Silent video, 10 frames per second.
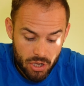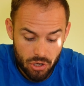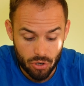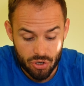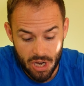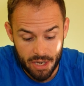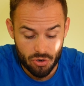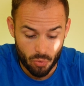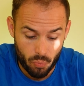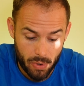you can change
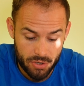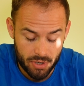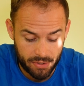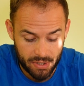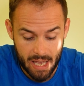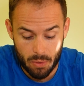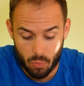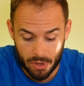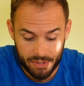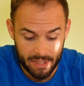your widgets and
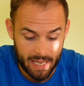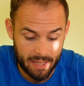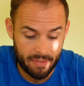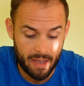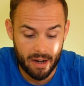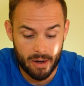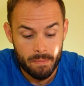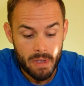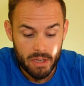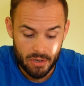what's in there.